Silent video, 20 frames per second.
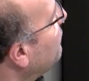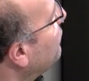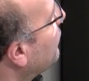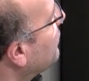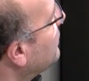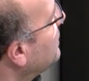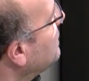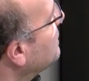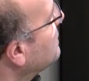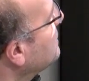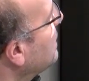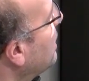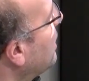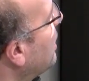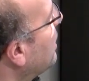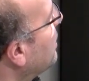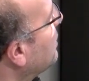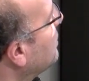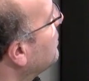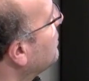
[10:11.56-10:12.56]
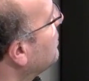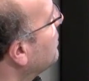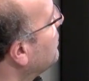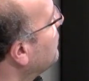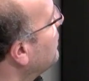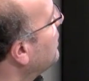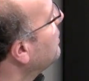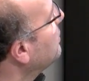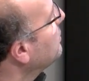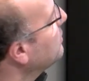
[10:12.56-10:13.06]
for this and
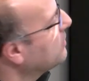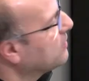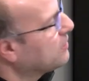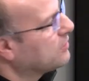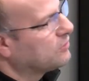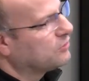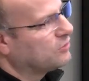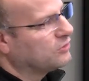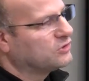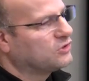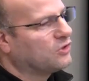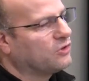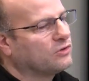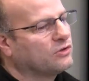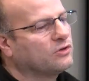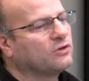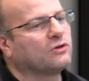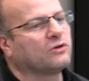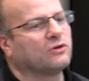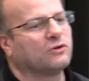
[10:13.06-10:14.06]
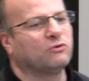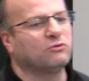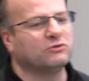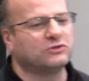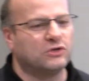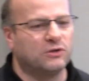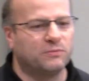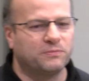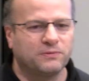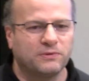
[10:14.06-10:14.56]
then the stock
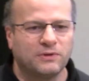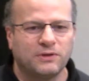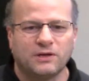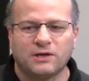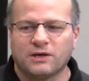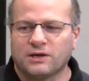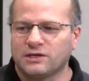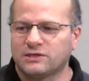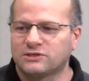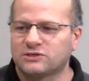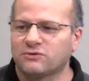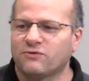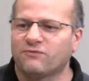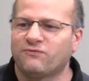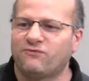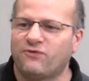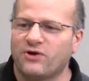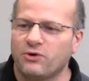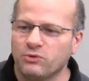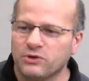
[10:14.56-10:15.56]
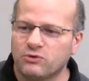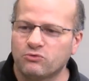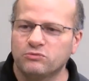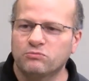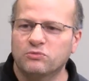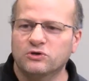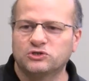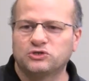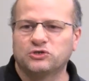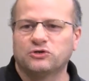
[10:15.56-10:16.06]
goes up it's a very
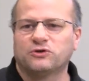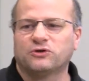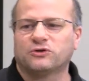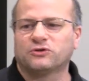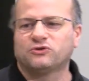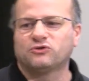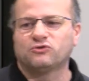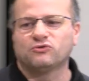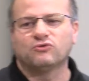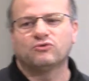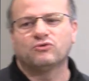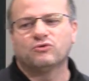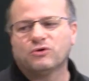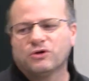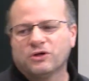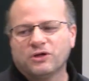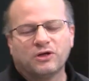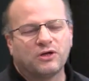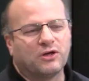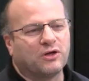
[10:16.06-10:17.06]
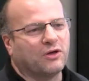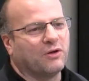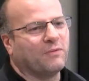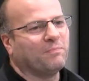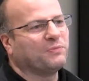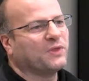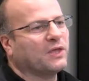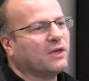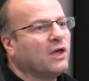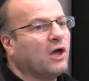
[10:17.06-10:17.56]
good measure to,
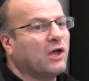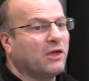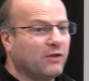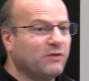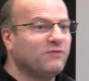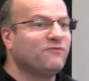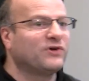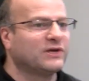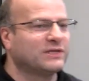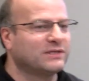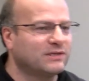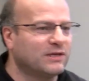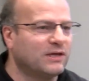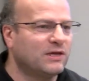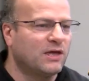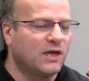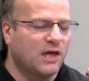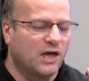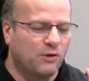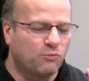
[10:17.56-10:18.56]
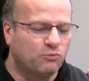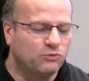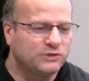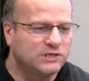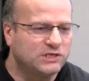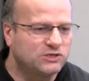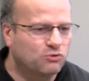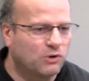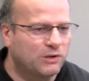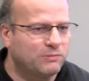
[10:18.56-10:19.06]
um, in fact, I would
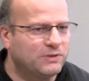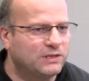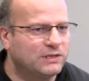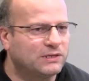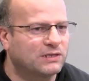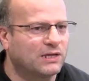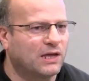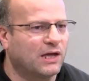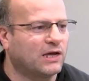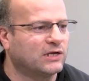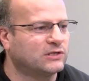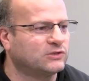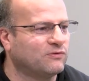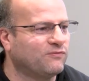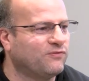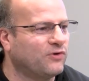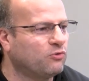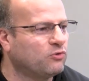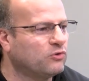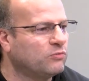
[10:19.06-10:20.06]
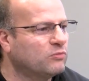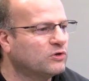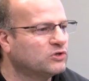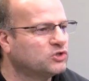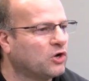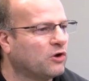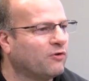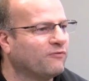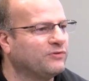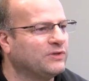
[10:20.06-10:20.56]
describe it as a very good
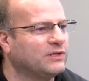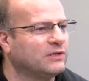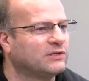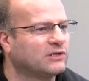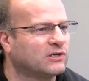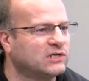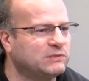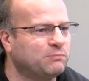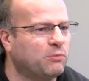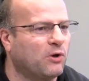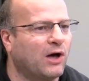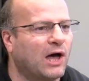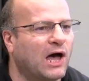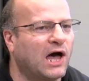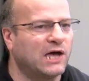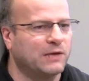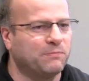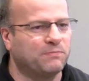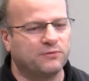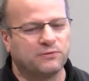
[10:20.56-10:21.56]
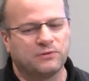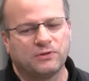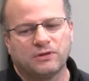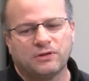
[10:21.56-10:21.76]
measure of the CRISPR hype.